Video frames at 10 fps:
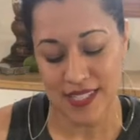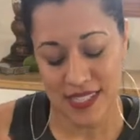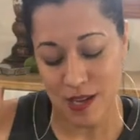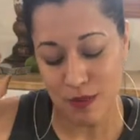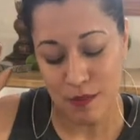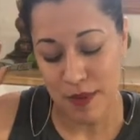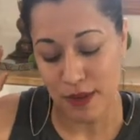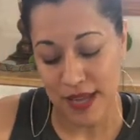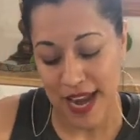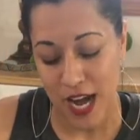stubborn metal
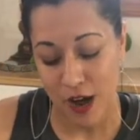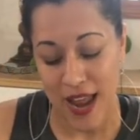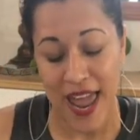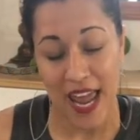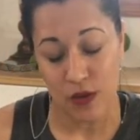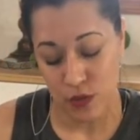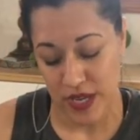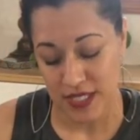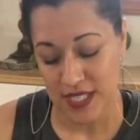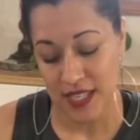hair
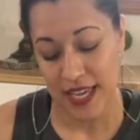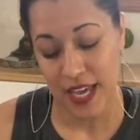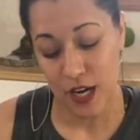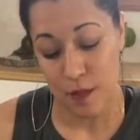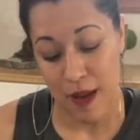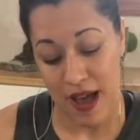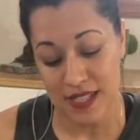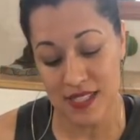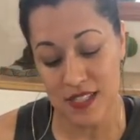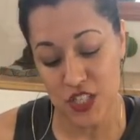hand-rigged to the kicker
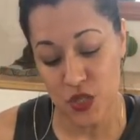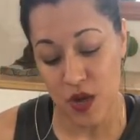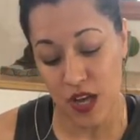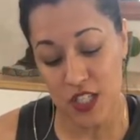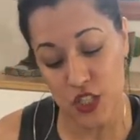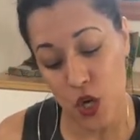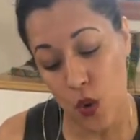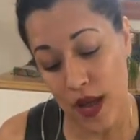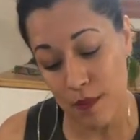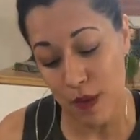box in the trunk Joe
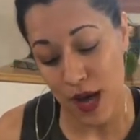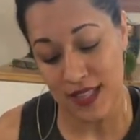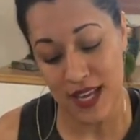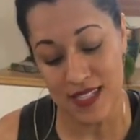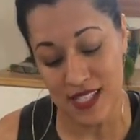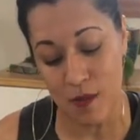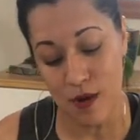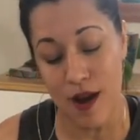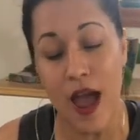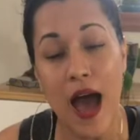had bought that
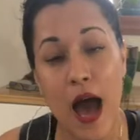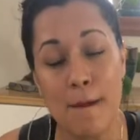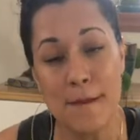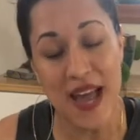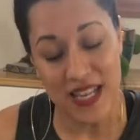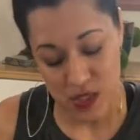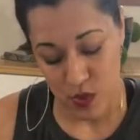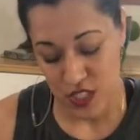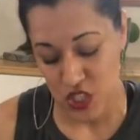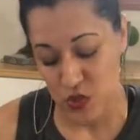summer on
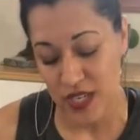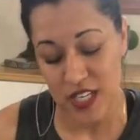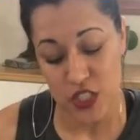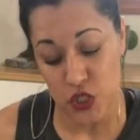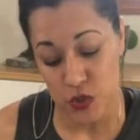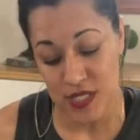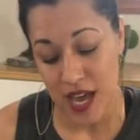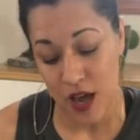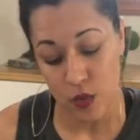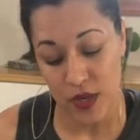Maxwell Street in
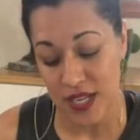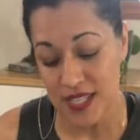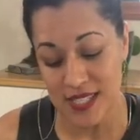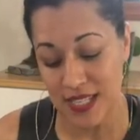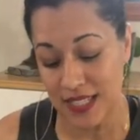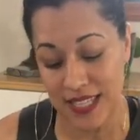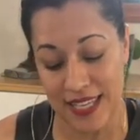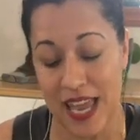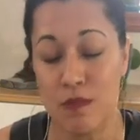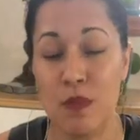Jewtown when he suddenly
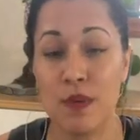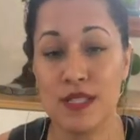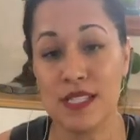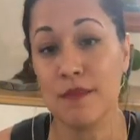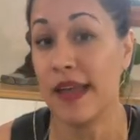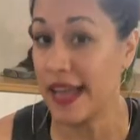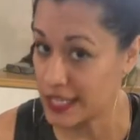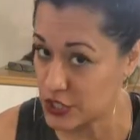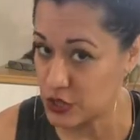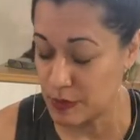came up on some
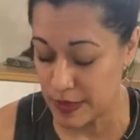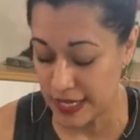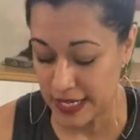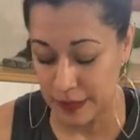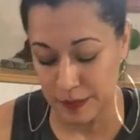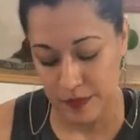extra money.